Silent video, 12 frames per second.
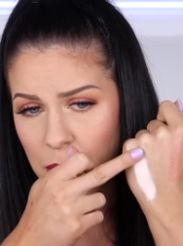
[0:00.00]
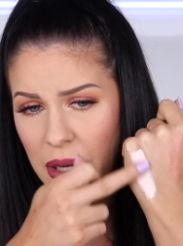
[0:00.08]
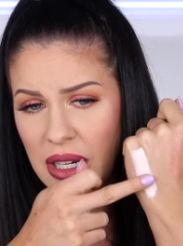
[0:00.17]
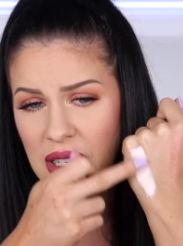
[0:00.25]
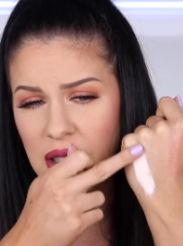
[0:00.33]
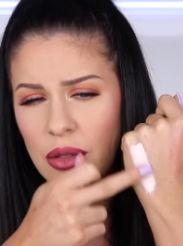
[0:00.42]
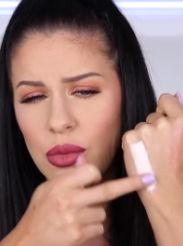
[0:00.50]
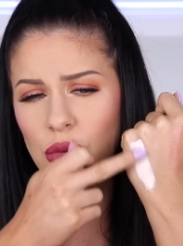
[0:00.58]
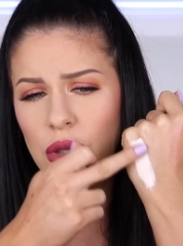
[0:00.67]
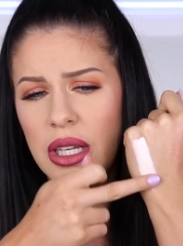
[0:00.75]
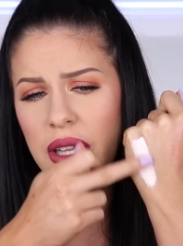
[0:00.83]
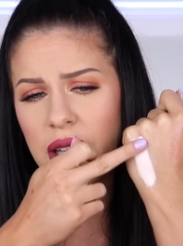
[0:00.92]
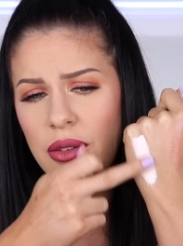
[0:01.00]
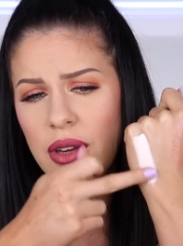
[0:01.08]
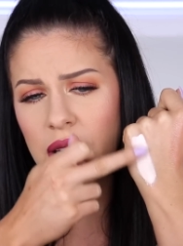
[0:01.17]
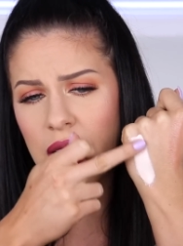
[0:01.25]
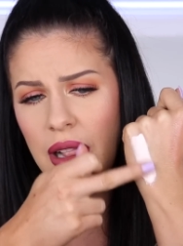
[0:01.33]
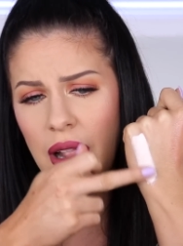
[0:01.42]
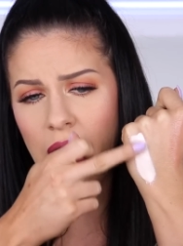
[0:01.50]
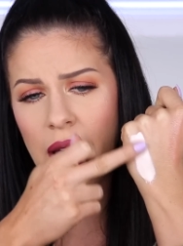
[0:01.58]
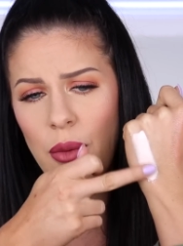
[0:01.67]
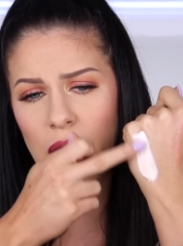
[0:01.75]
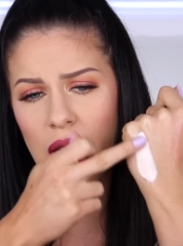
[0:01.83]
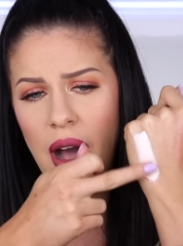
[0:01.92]
but it is a really, really
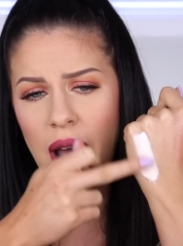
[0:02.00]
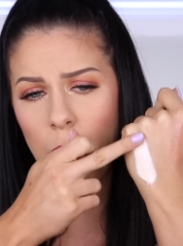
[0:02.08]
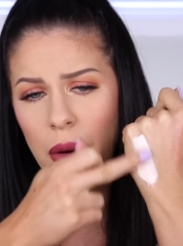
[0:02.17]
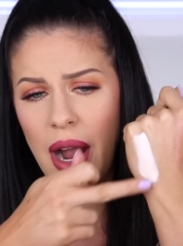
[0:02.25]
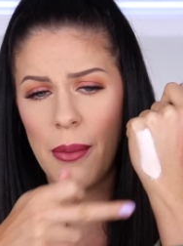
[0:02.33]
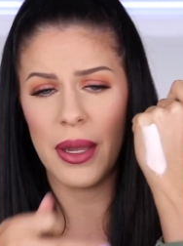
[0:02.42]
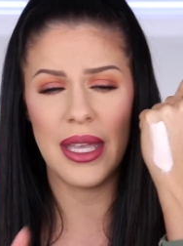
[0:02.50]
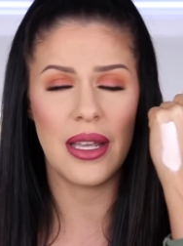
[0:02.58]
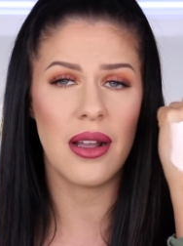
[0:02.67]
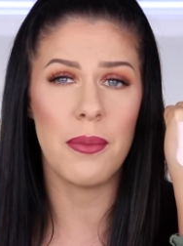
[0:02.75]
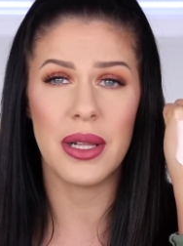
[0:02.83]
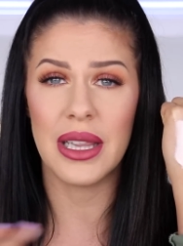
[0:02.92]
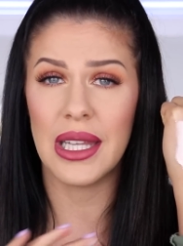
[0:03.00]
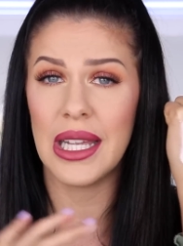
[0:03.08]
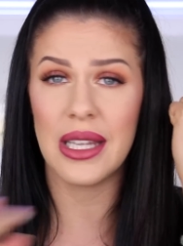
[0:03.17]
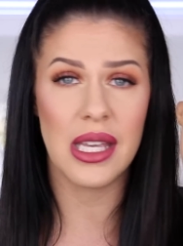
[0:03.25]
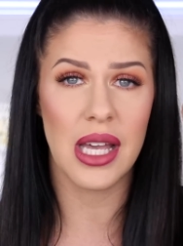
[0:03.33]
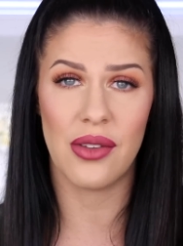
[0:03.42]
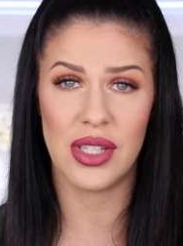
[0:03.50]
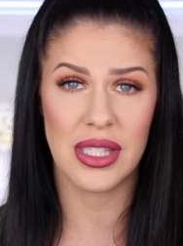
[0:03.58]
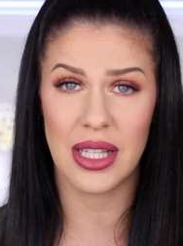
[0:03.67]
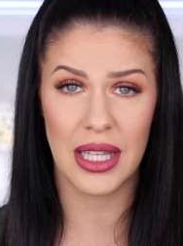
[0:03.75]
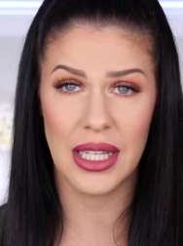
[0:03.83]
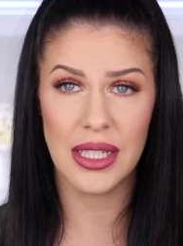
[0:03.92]
lightweight eye primer. It completely covers
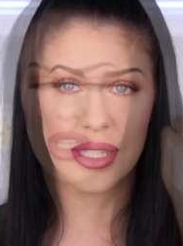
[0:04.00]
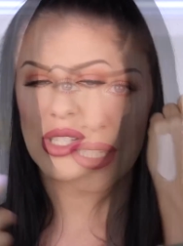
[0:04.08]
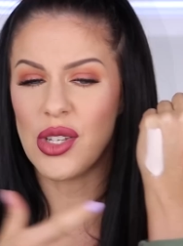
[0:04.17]
the lids.